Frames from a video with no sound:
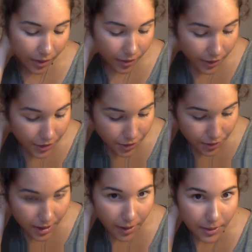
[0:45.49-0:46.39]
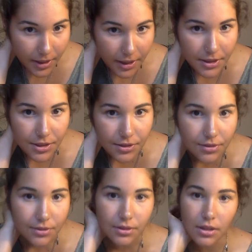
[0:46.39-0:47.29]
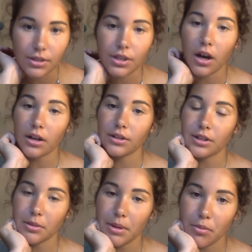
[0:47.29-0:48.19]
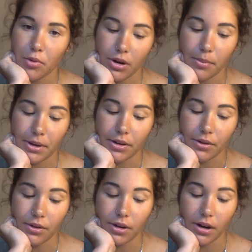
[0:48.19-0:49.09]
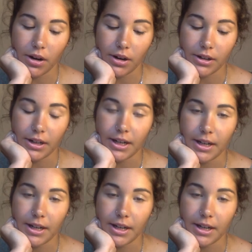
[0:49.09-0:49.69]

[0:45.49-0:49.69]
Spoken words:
The two that I would like to talk a little bit more about are